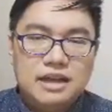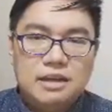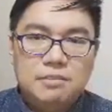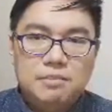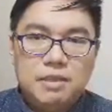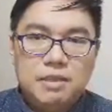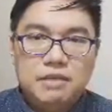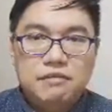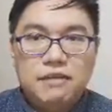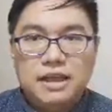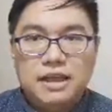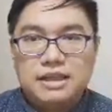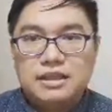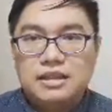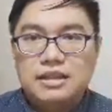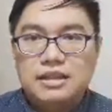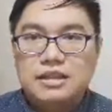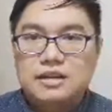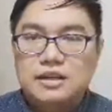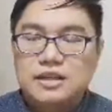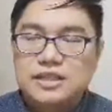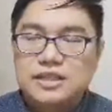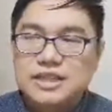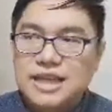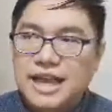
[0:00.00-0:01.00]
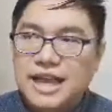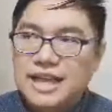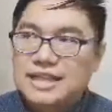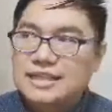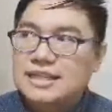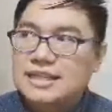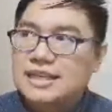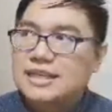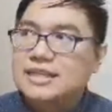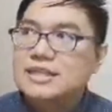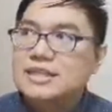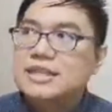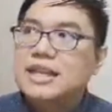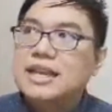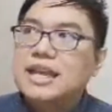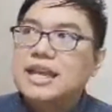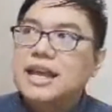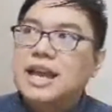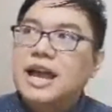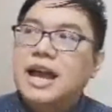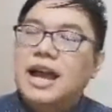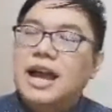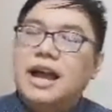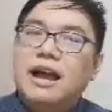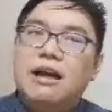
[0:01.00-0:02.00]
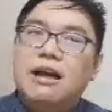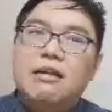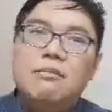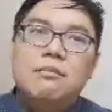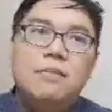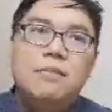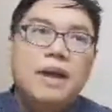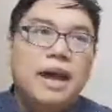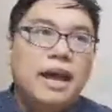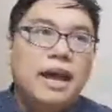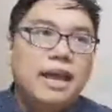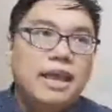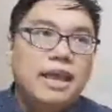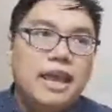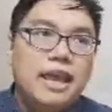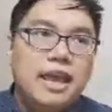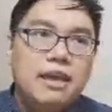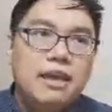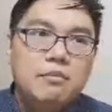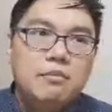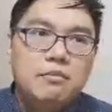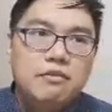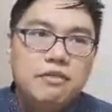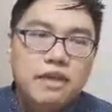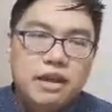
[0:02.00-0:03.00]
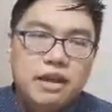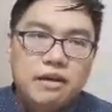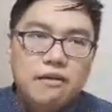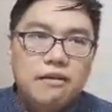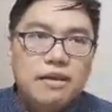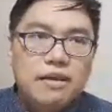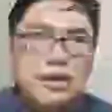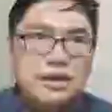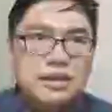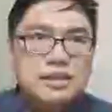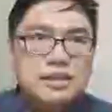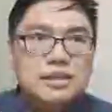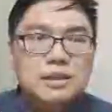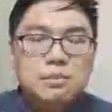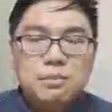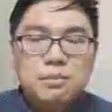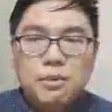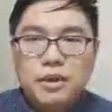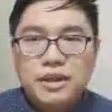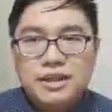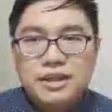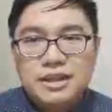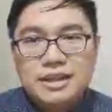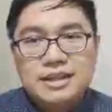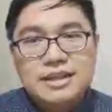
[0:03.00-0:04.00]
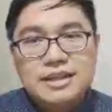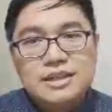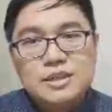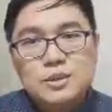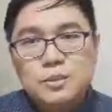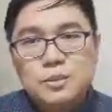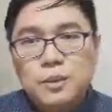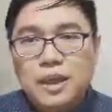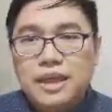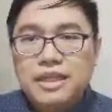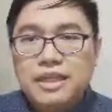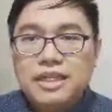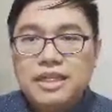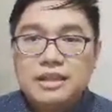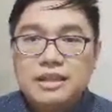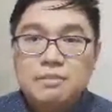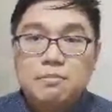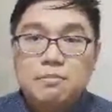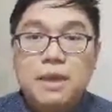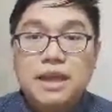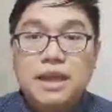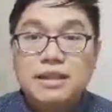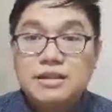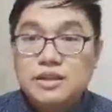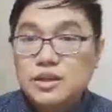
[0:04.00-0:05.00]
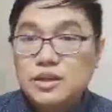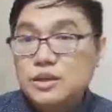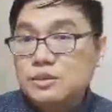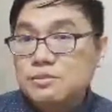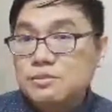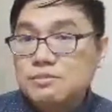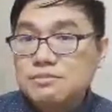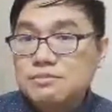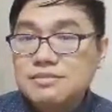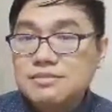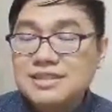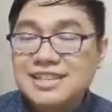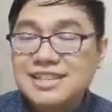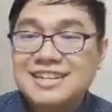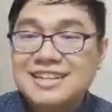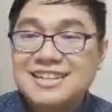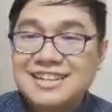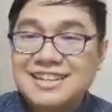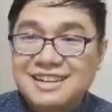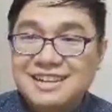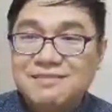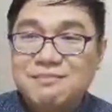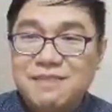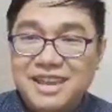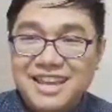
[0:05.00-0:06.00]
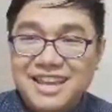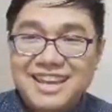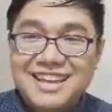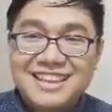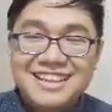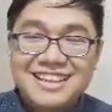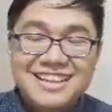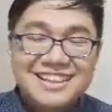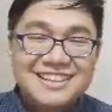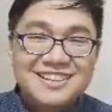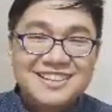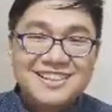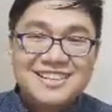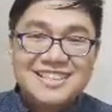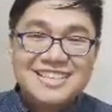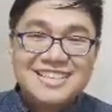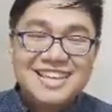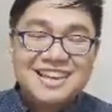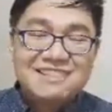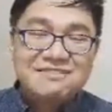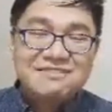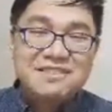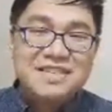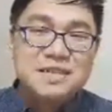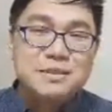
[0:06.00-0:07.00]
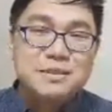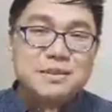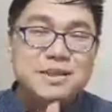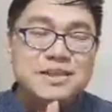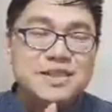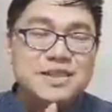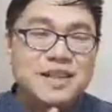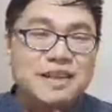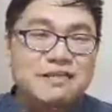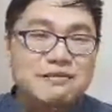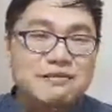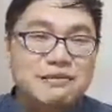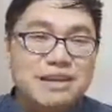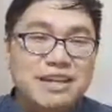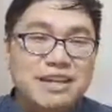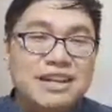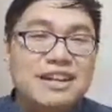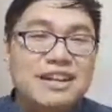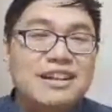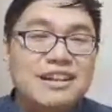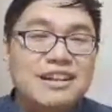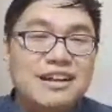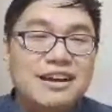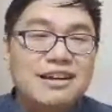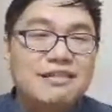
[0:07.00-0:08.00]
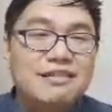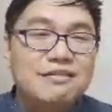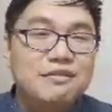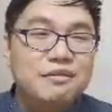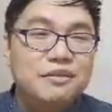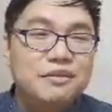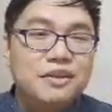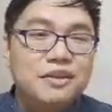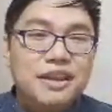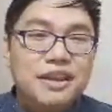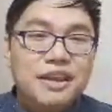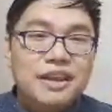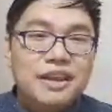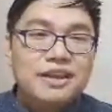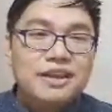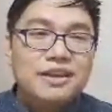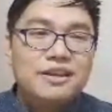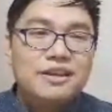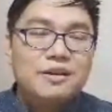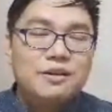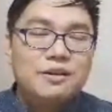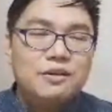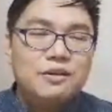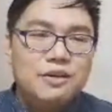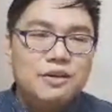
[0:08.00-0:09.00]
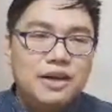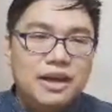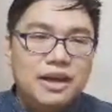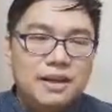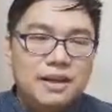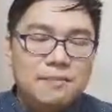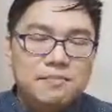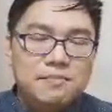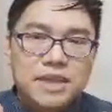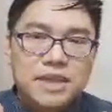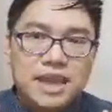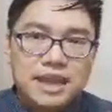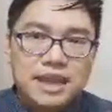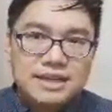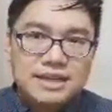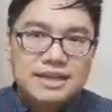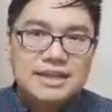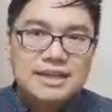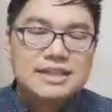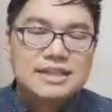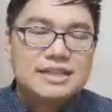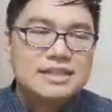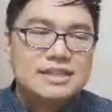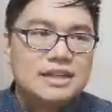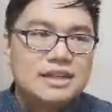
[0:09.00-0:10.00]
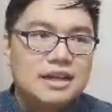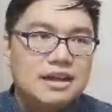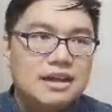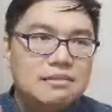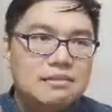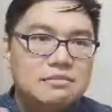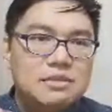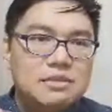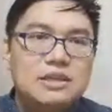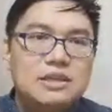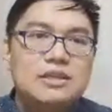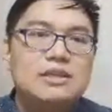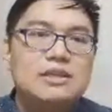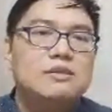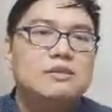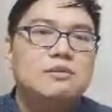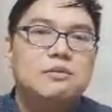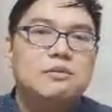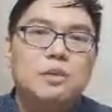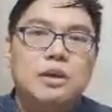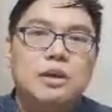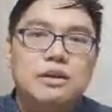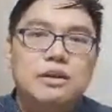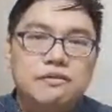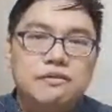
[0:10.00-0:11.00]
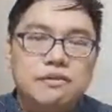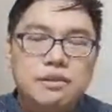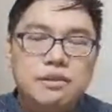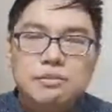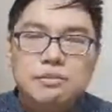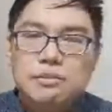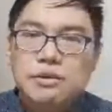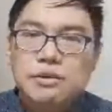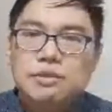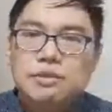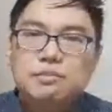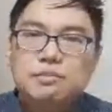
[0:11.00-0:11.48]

affected her chances. I am very disappointed as well that Belgium did not make it into the semis, because I really love, you know, Cadiz. She's one of the more